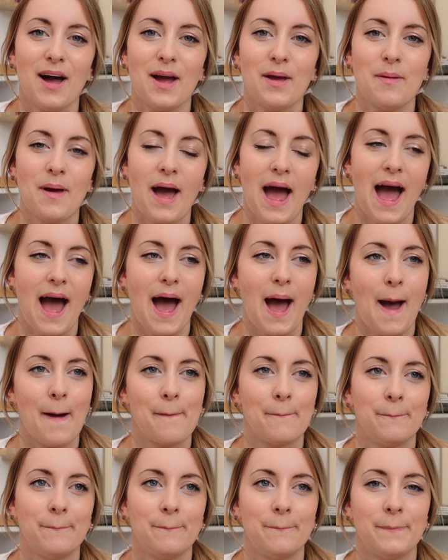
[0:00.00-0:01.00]
I
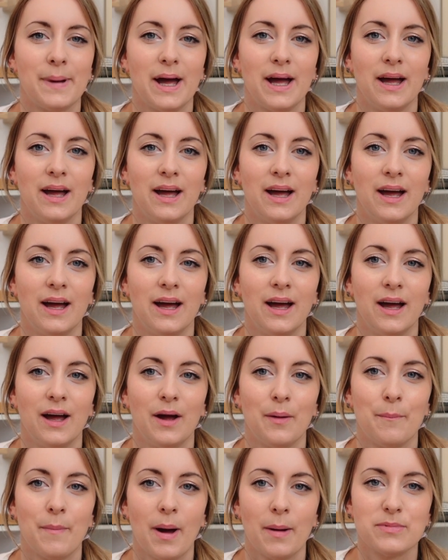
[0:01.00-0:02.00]
am
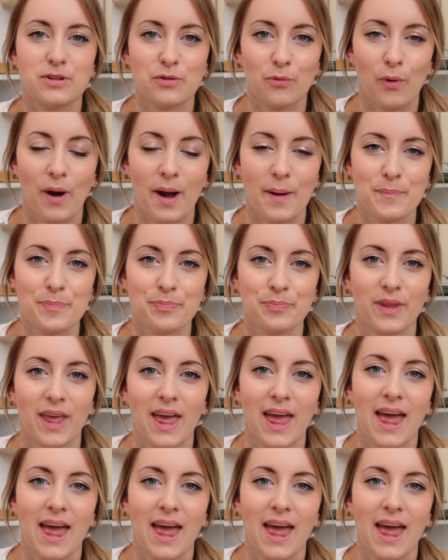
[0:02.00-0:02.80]
mum to one,